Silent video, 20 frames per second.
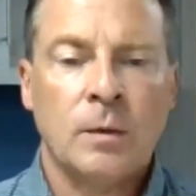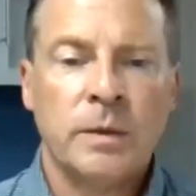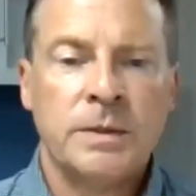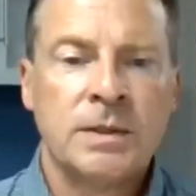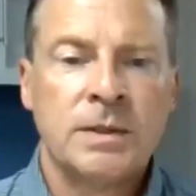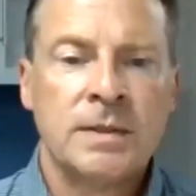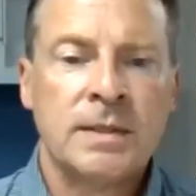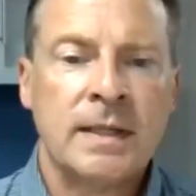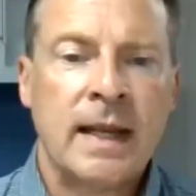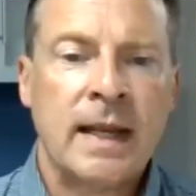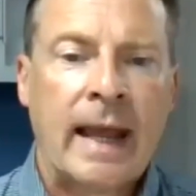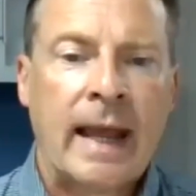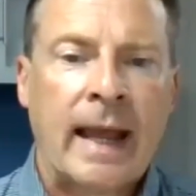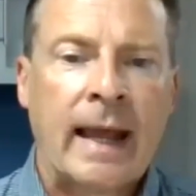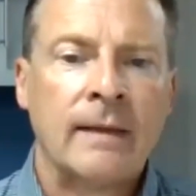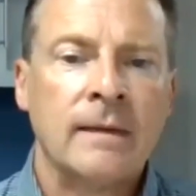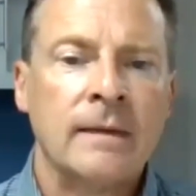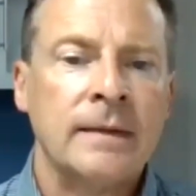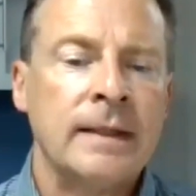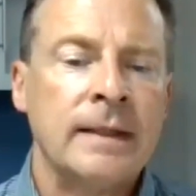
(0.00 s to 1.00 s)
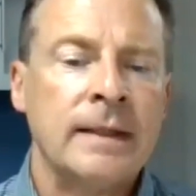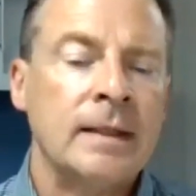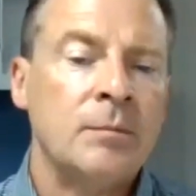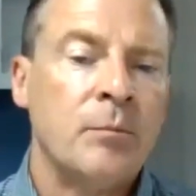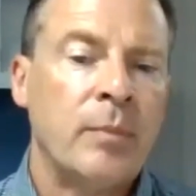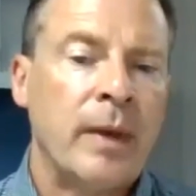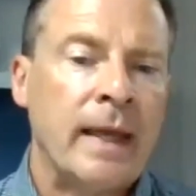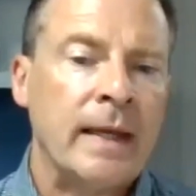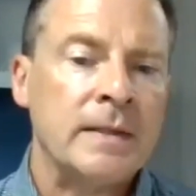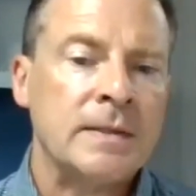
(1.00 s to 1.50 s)
which is an
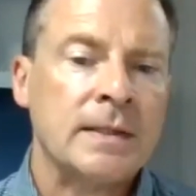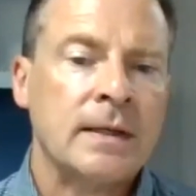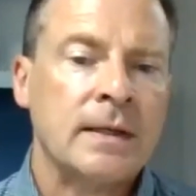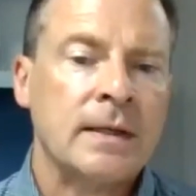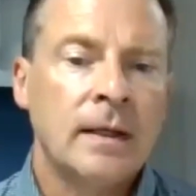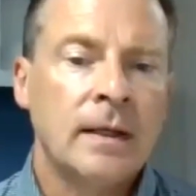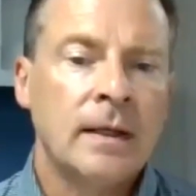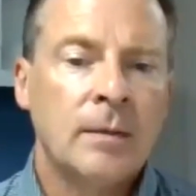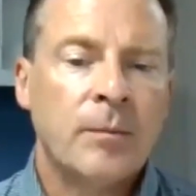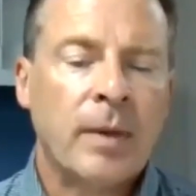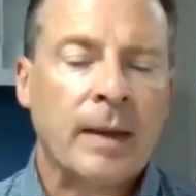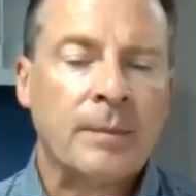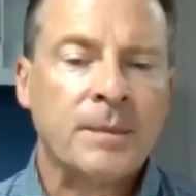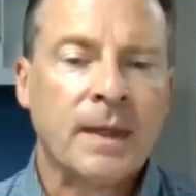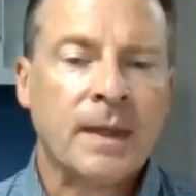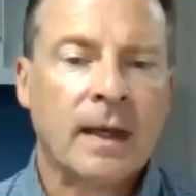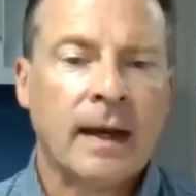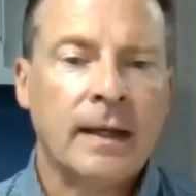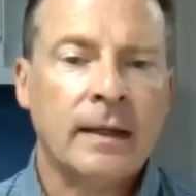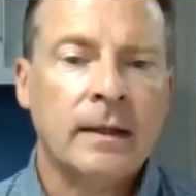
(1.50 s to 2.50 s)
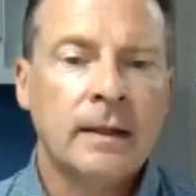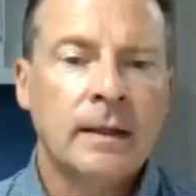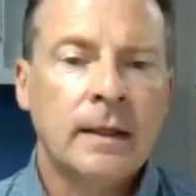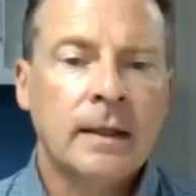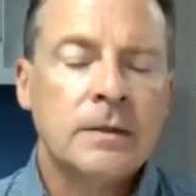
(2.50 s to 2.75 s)
alanine-based peptide.